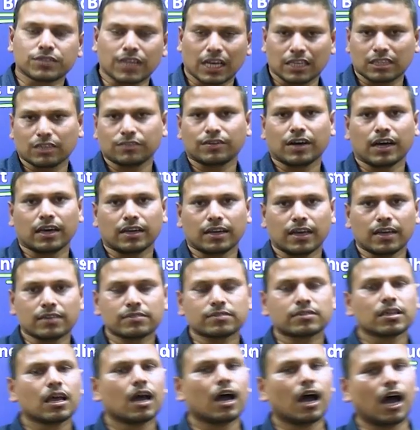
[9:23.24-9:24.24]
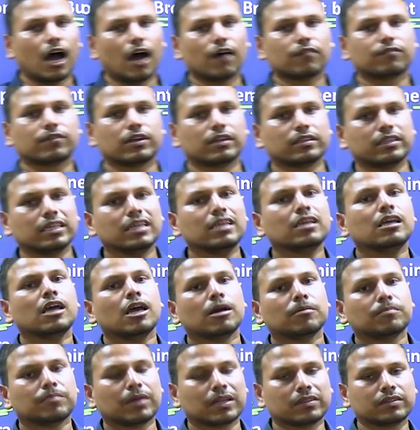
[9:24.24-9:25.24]
Shatavahanas after the
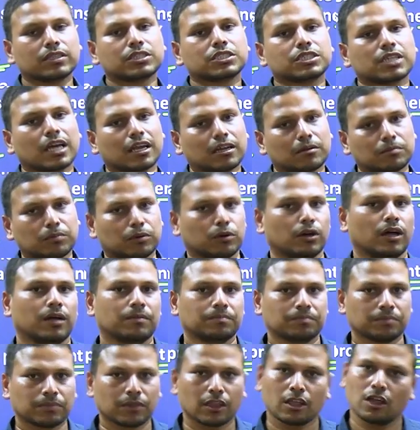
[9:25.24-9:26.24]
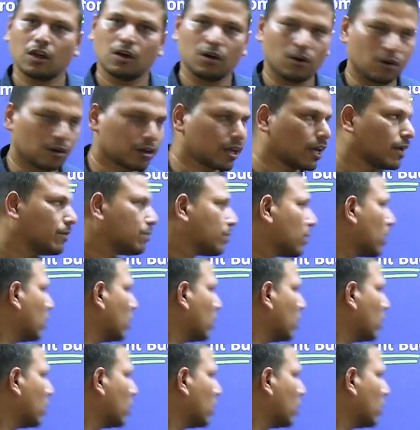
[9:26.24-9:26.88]
Pratishthanapura. Okay.